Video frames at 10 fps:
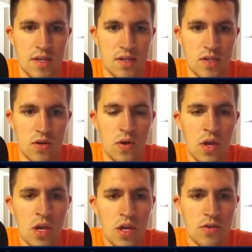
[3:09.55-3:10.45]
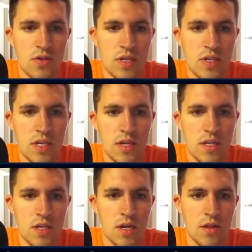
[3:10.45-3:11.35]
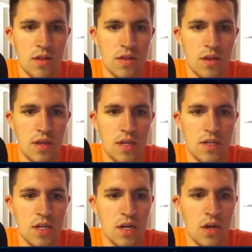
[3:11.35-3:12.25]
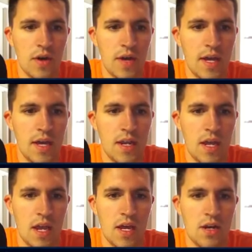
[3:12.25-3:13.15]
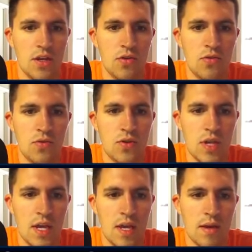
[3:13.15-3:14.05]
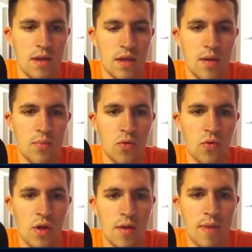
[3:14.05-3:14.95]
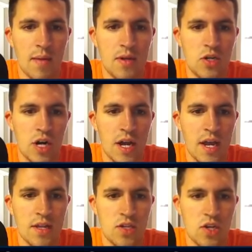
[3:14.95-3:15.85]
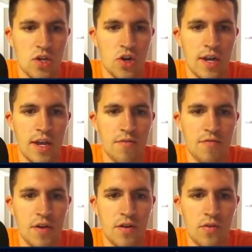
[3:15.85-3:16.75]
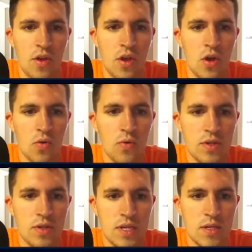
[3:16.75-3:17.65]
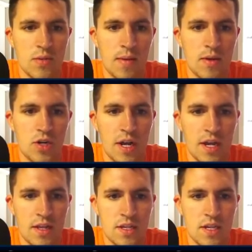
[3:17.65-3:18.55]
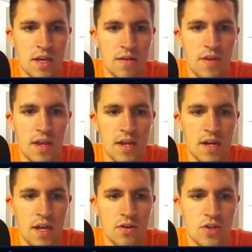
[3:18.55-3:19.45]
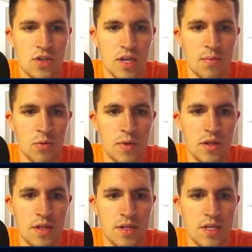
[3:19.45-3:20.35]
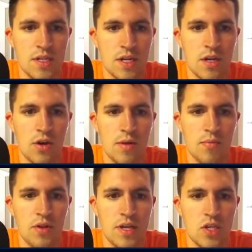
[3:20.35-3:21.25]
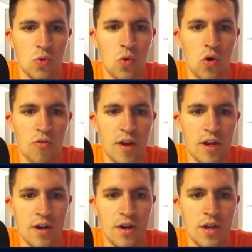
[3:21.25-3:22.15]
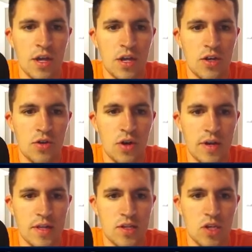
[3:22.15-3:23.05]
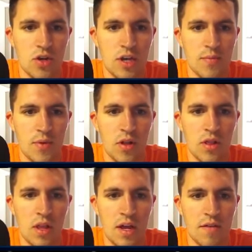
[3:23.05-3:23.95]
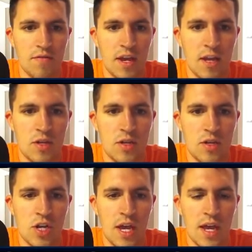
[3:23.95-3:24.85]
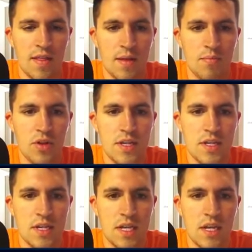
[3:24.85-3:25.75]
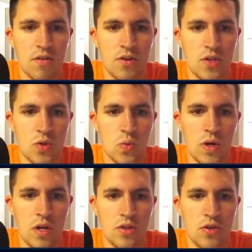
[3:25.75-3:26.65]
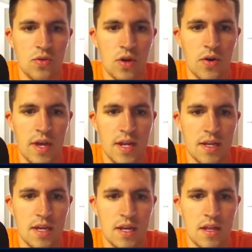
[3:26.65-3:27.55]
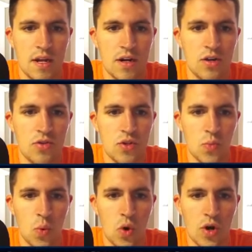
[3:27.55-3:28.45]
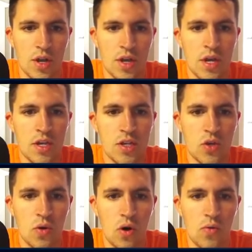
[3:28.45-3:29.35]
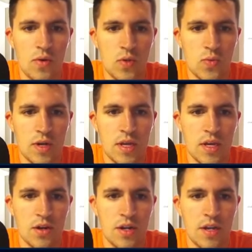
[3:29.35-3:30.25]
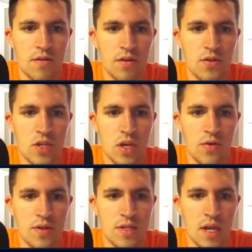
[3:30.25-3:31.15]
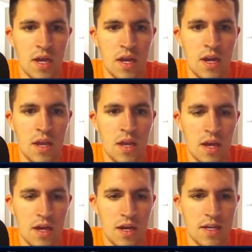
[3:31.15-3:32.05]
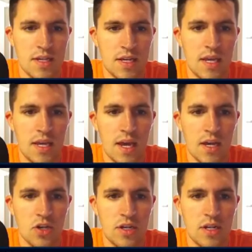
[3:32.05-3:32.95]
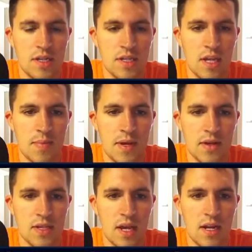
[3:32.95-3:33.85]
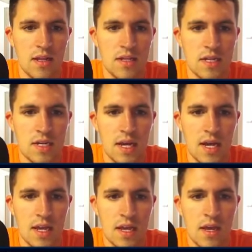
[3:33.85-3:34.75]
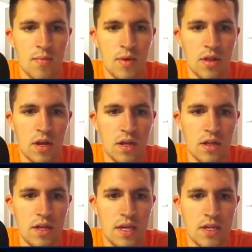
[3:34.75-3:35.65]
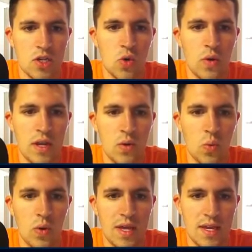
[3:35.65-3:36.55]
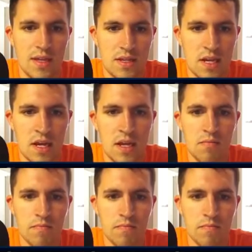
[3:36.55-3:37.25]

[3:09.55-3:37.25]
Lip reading: So you see this, he's going to go ahead and use a couple baby dragons to create a funnel. Once these baby dragons have taken down just a couple buildings, he's going to go ahead and place the wall wrecker to go ahead and soak up a lot of damage, and then place his heroes as well to go ahead and get in there and do some work. So you always want to get your heroes to go inside. His king actually did step outside in this attack, but luckily his queen went inside.